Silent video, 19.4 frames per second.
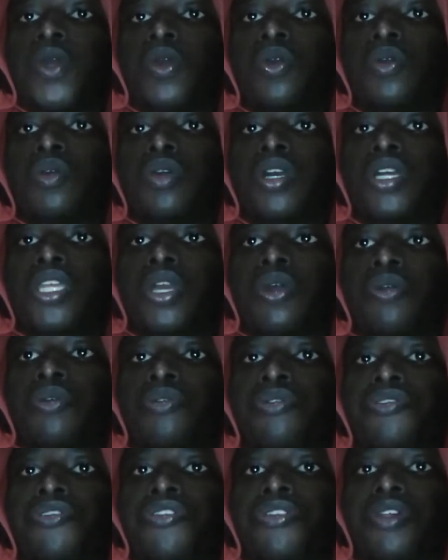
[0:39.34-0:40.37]
for
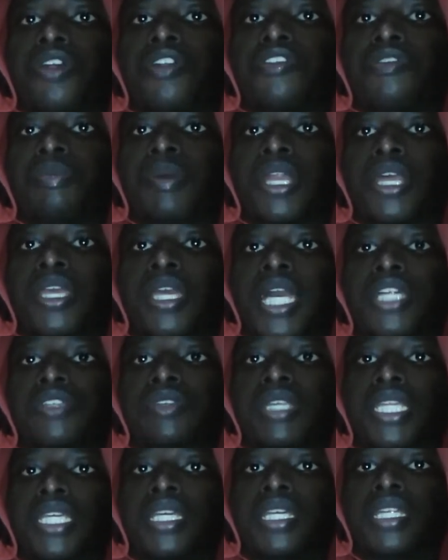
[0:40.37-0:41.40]
yourself. But are you guys
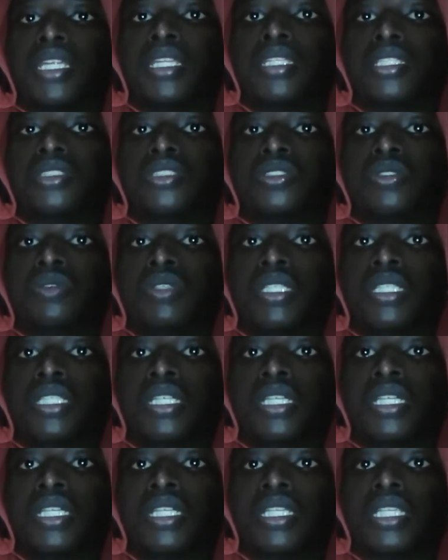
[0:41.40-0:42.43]
ready? Let's do it.
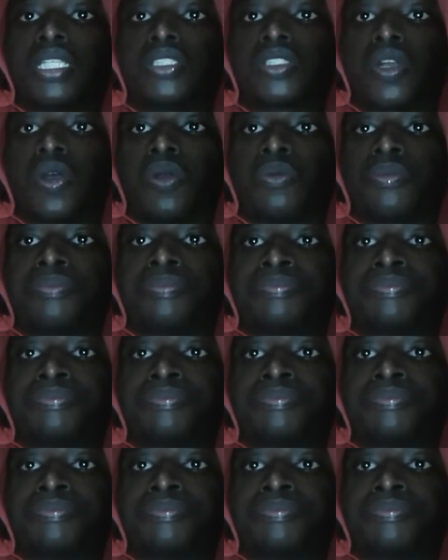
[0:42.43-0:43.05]
Let's go.